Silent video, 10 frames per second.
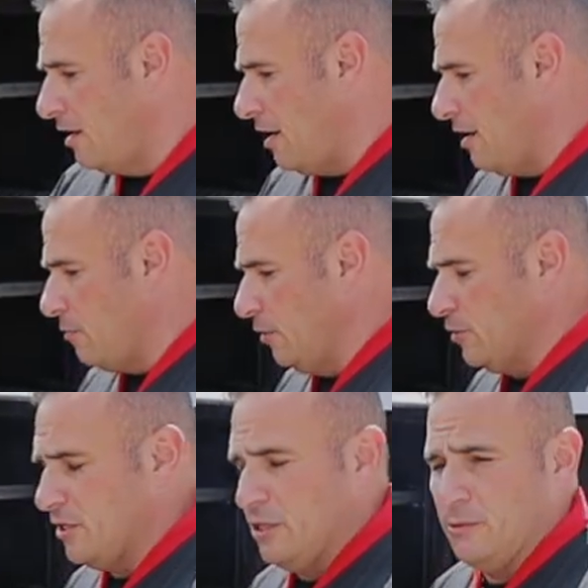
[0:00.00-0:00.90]
We're
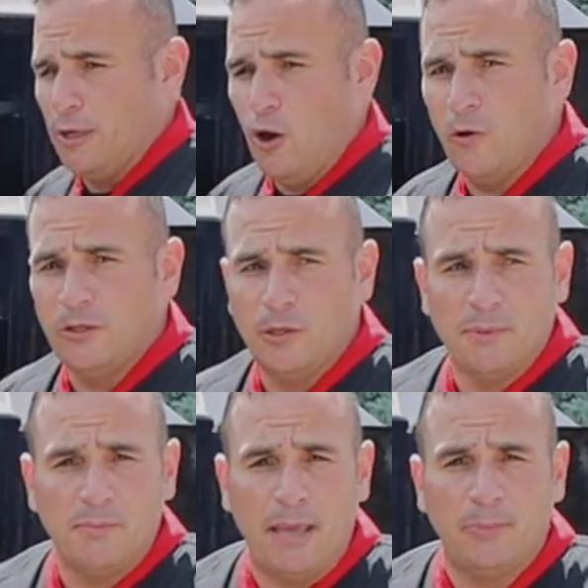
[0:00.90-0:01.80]
using a little bit of oak, a little
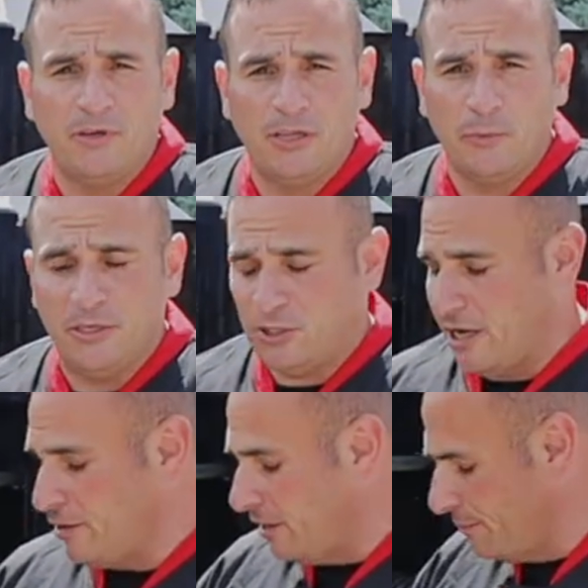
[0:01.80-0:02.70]
bit of maple, and a little bit of
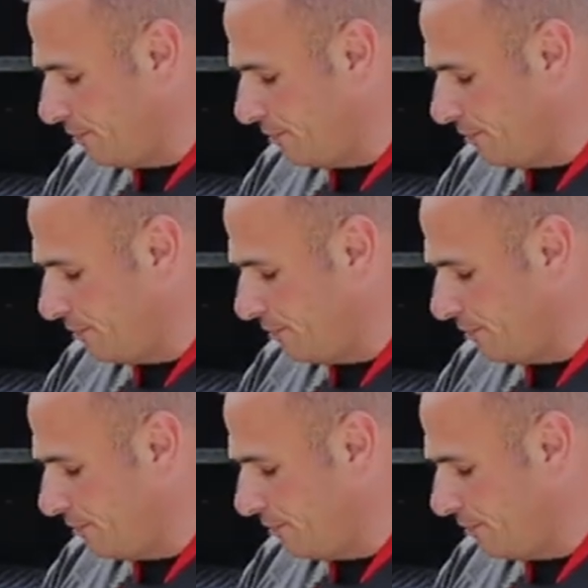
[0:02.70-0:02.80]
cherry.